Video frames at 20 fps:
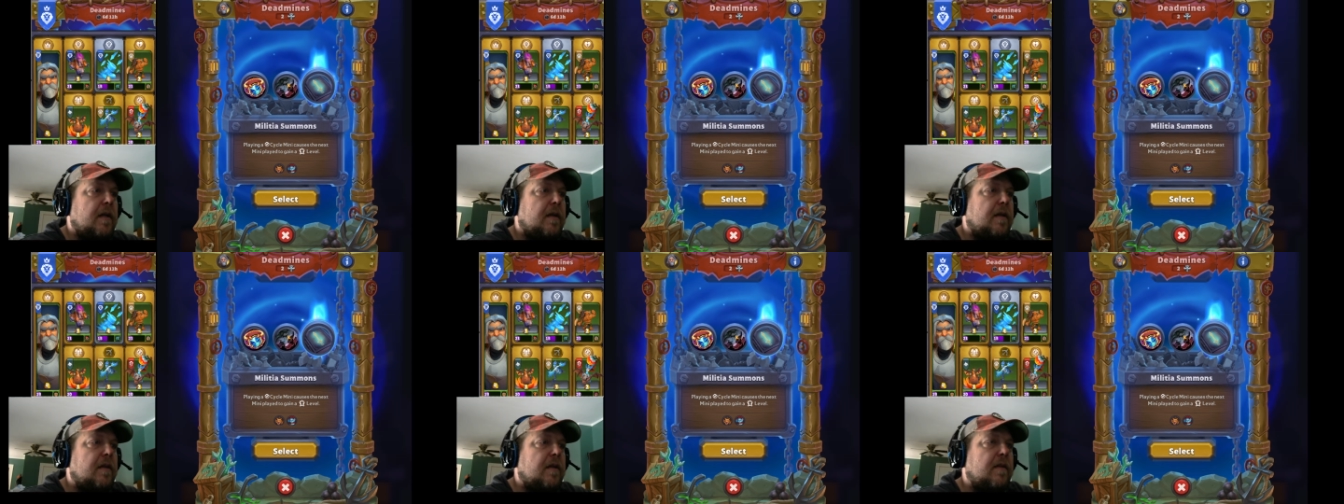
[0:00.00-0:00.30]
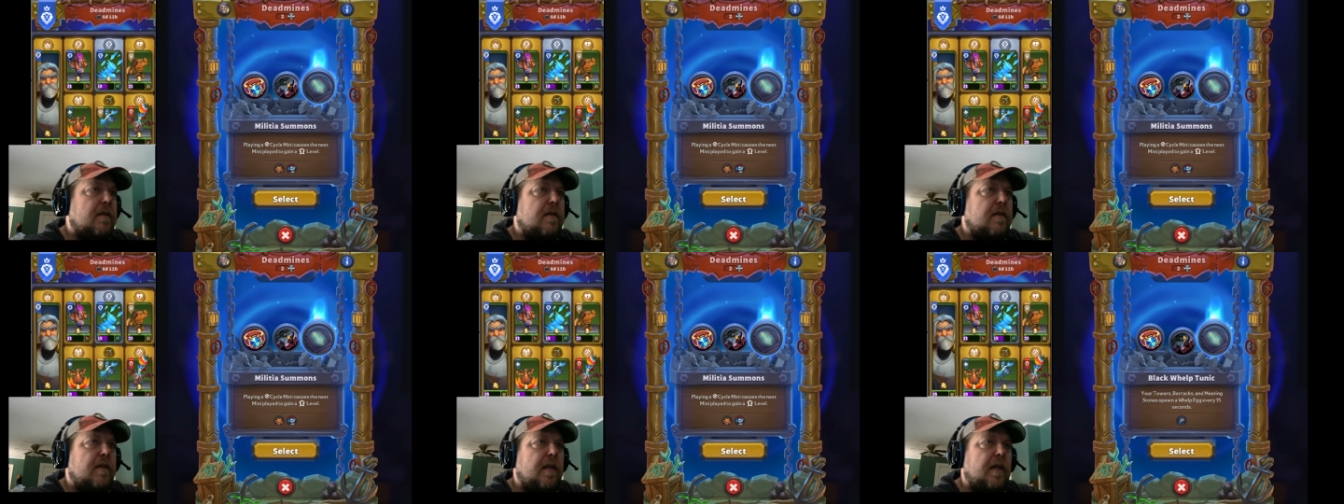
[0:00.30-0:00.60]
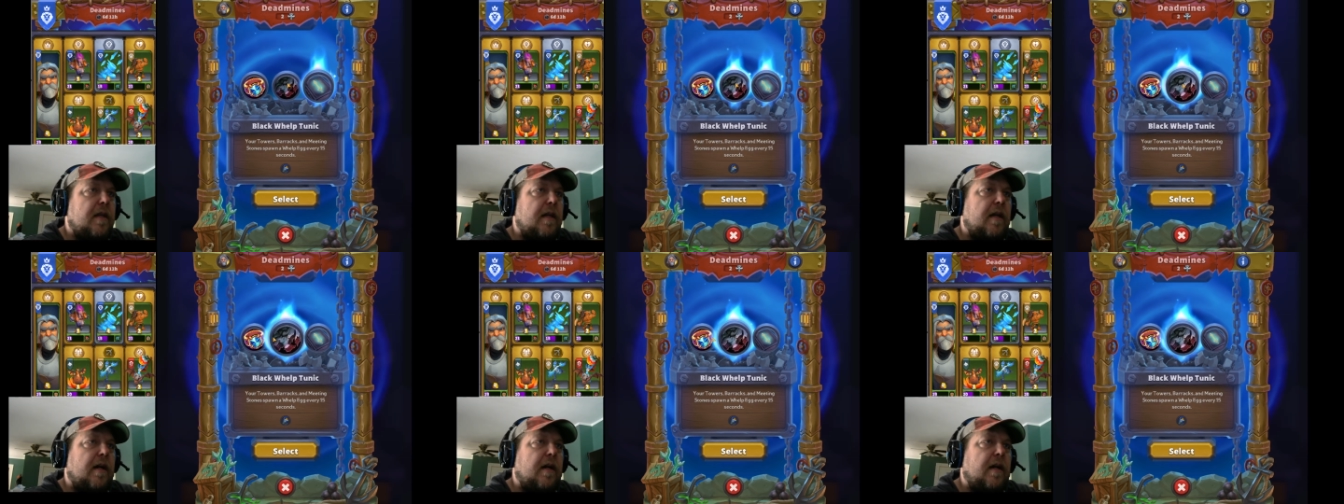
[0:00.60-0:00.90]
This is
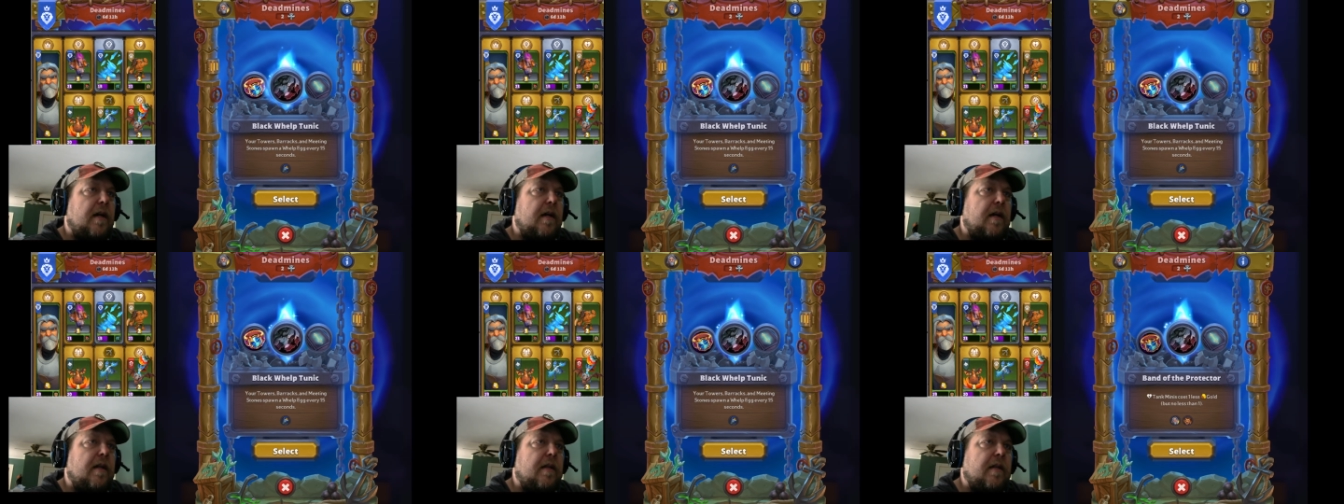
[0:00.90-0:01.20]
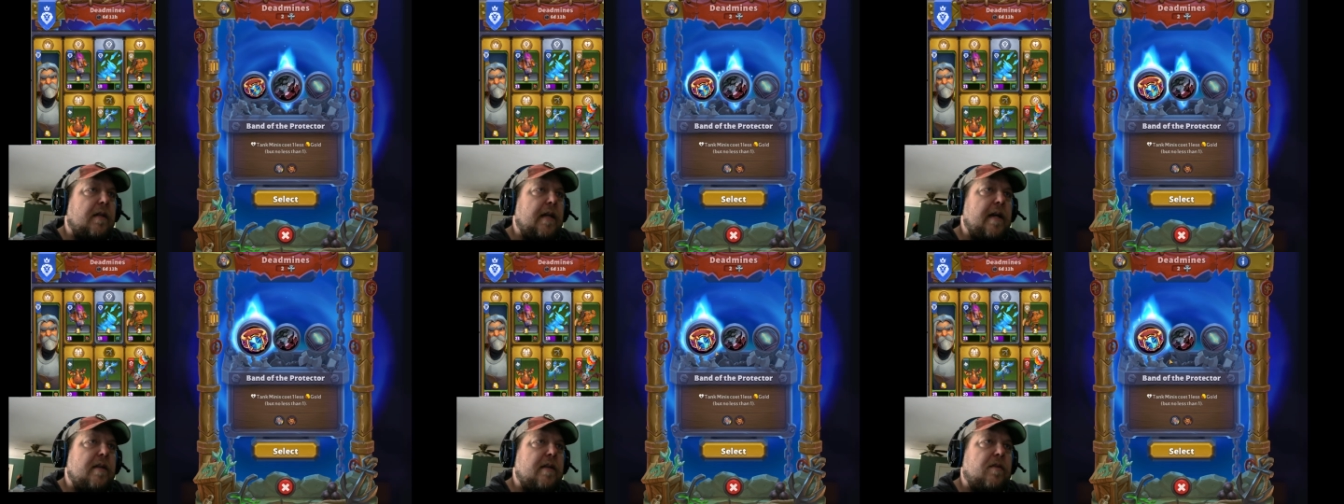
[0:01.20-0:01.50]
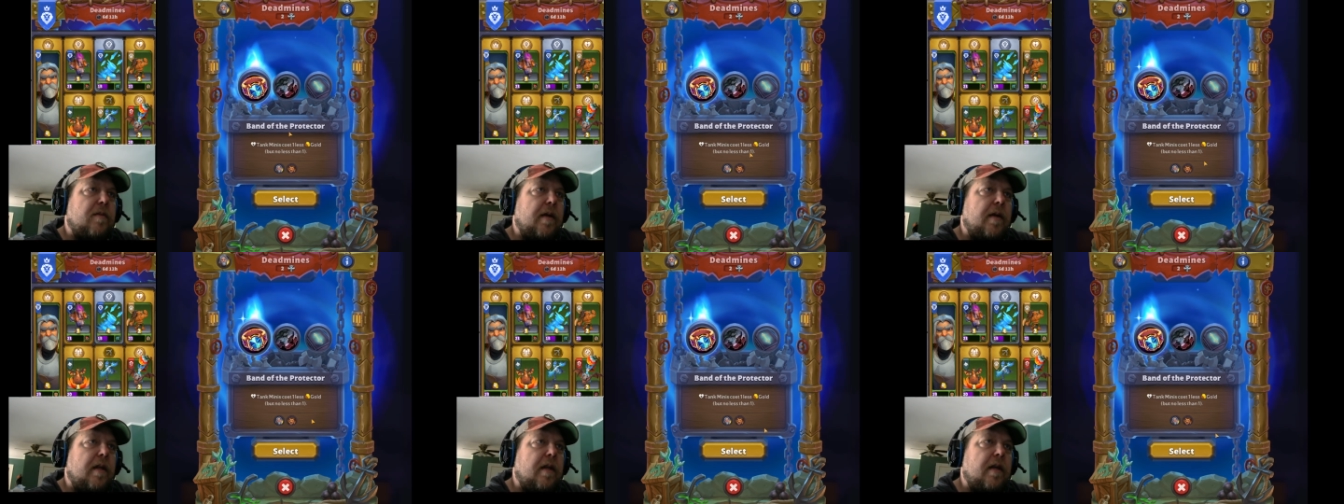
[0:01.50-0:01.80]
the
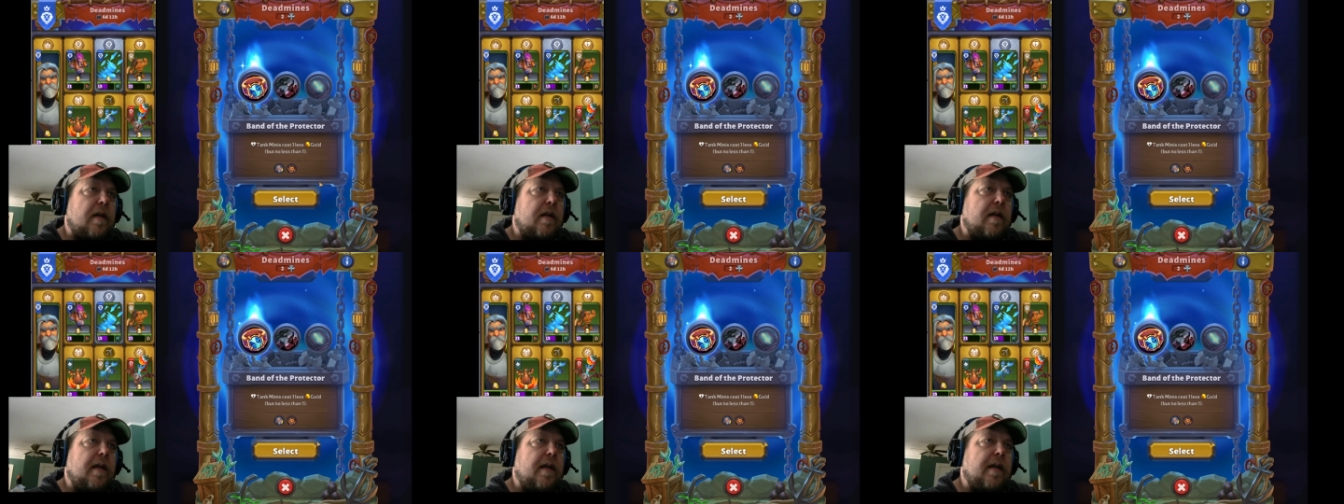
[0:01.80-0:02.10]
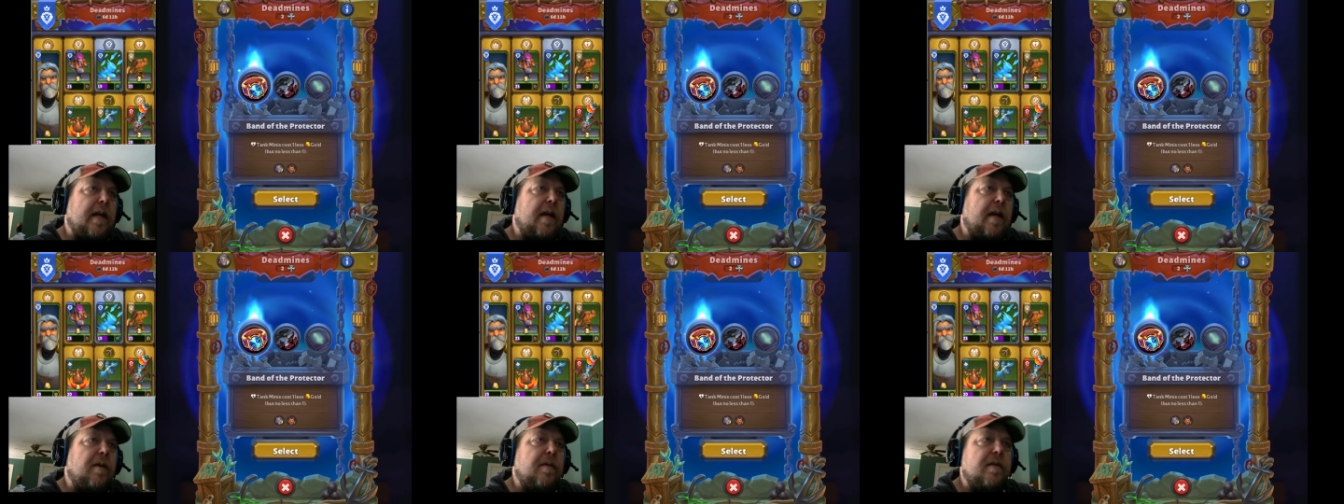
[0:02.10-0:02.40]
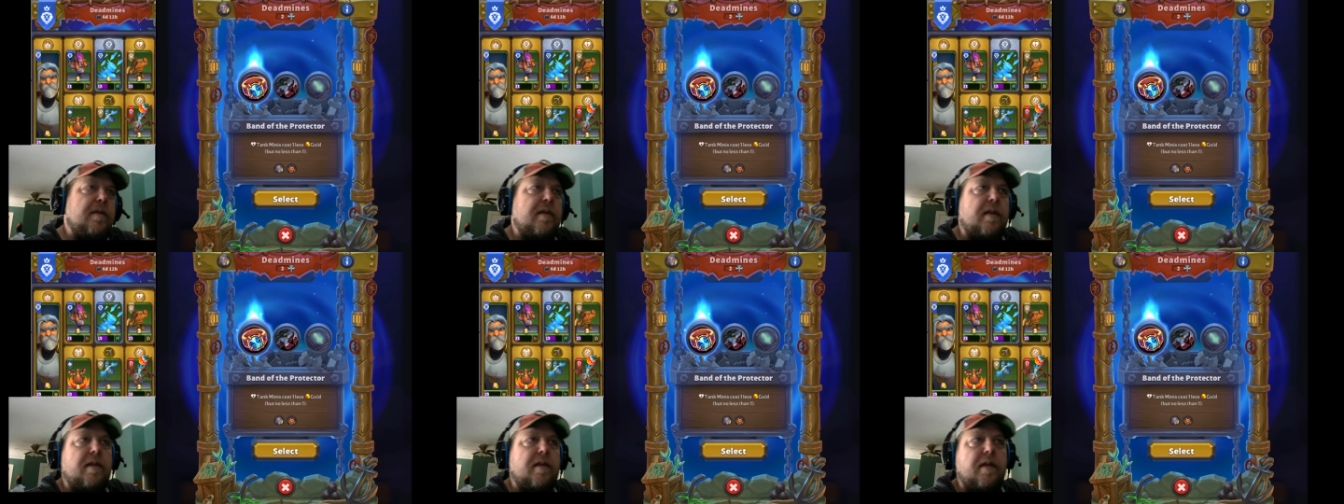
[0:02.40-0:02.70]
last relic, and I
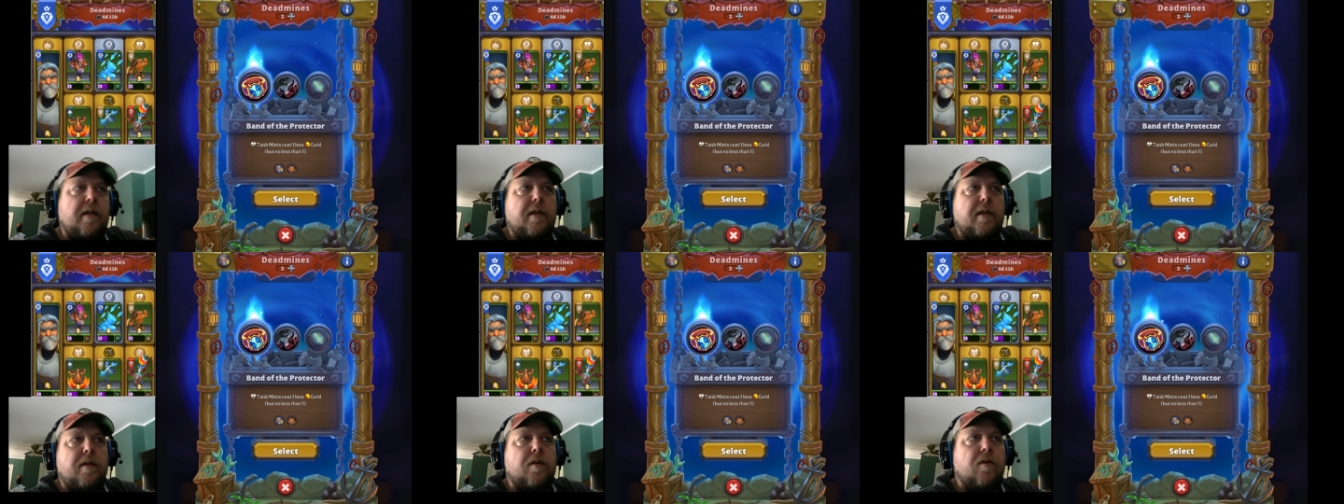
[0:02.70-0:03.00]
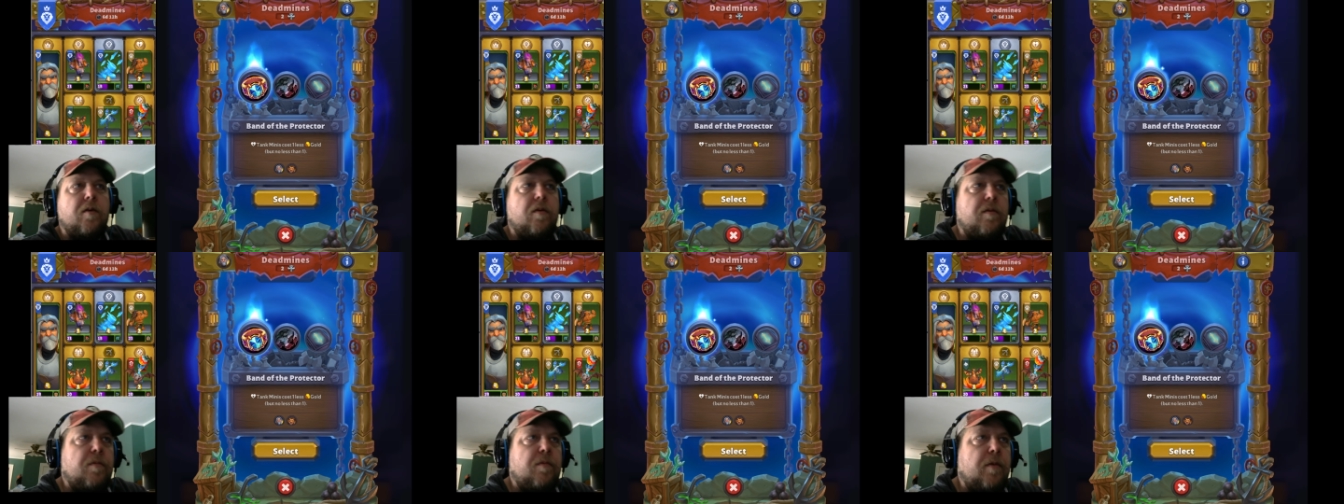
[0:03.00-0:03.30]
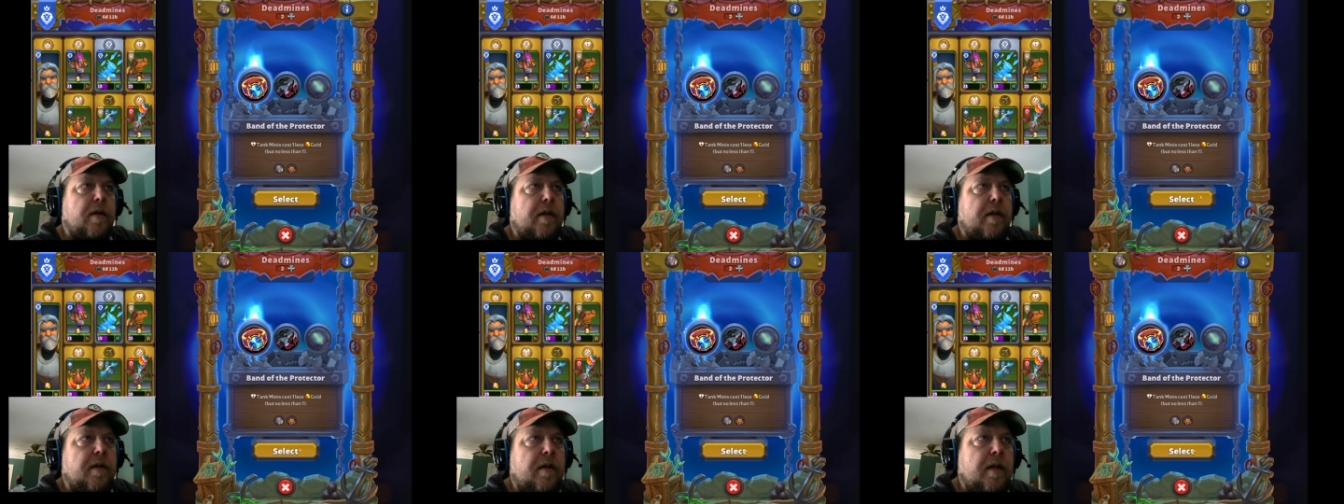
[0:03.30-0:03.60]
always like to get the gold
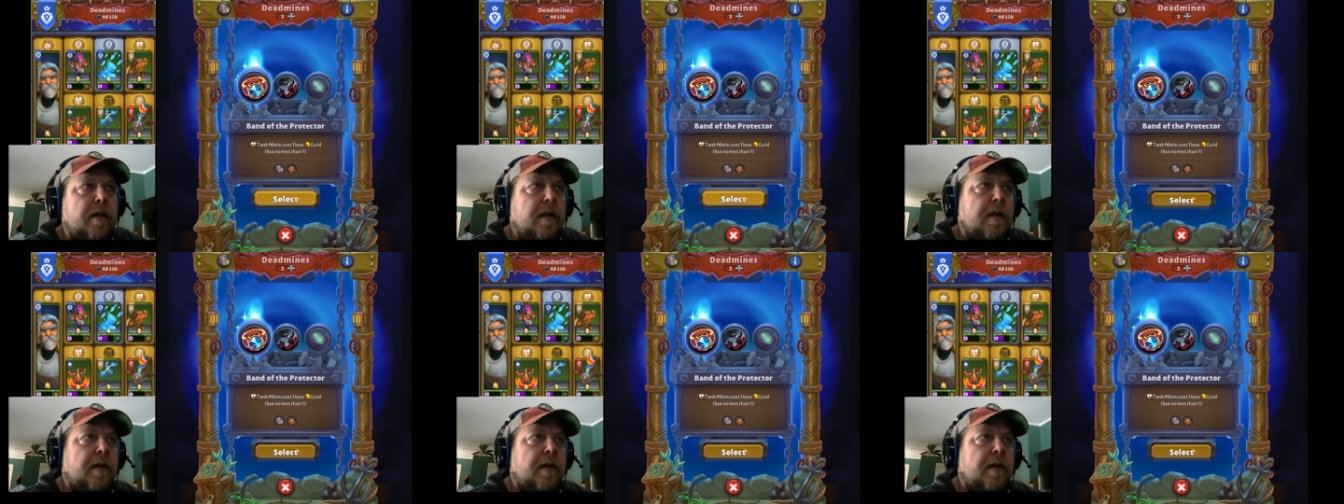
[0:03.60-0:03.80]
one.